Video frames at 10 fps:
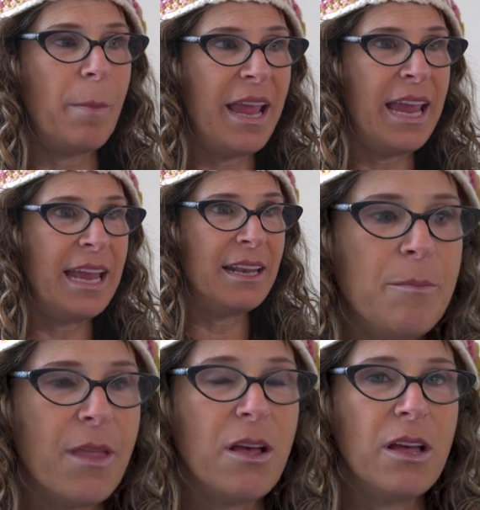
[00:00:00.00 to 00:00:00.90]
pain,
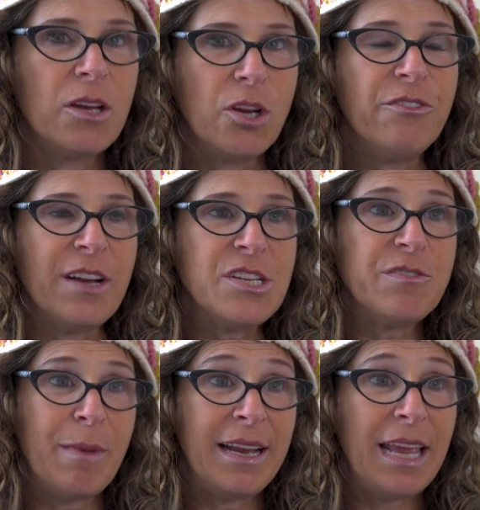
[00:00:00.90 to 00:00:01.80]
a good friend
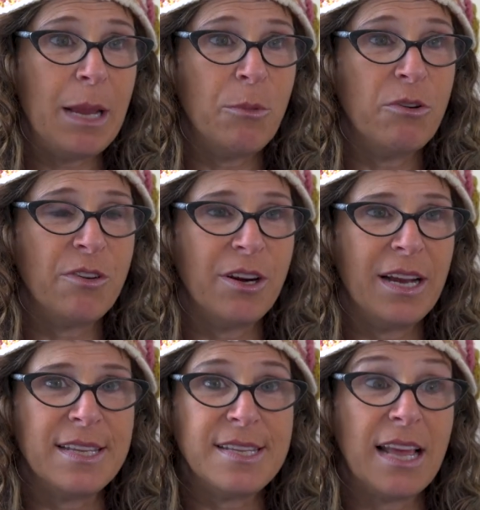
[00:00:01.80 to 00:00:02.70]
of mine came over
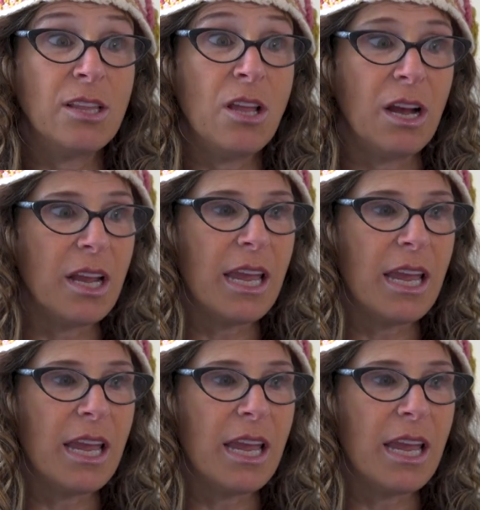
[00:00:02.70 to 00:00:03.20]
and said, Look,